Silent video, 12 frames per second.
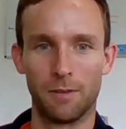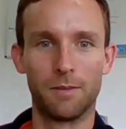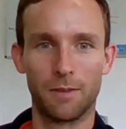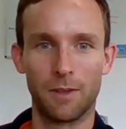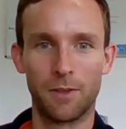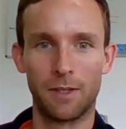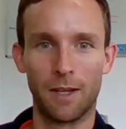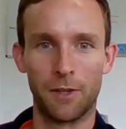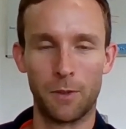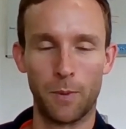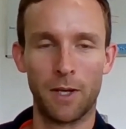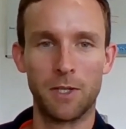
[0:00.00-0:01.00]
and I
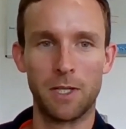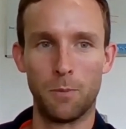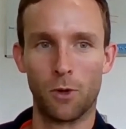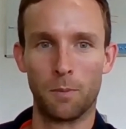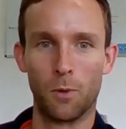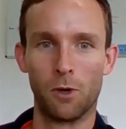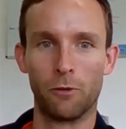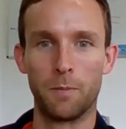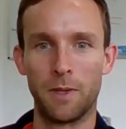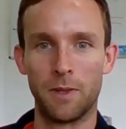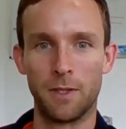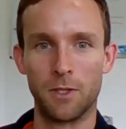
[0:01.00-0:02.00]
think we're going to see more and more of
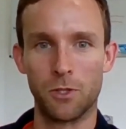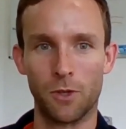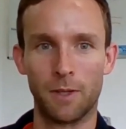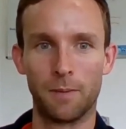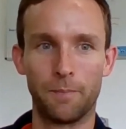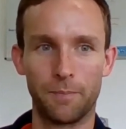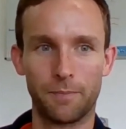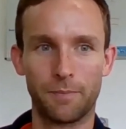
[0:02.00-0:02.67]
them in the industry.